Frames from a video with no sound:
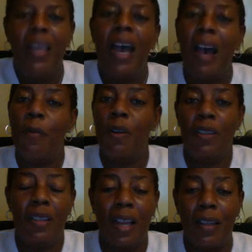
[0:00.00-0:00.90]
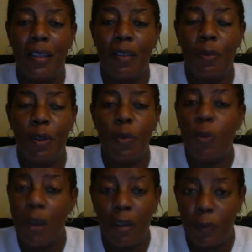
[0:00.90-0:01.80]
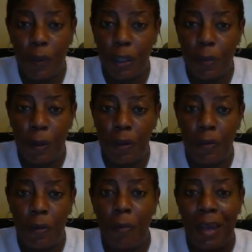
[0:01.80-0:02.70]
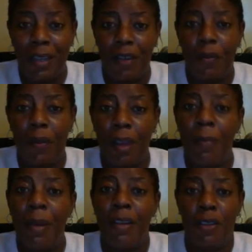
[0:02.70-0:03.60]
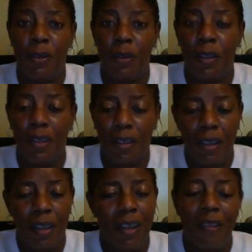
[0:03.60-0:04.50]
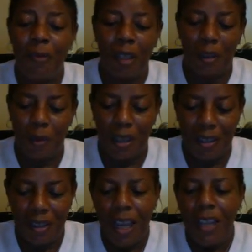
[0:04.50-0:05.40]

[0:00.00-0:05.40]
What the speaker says: I want to say that this was a wonderful experience for myself and my students. It really was.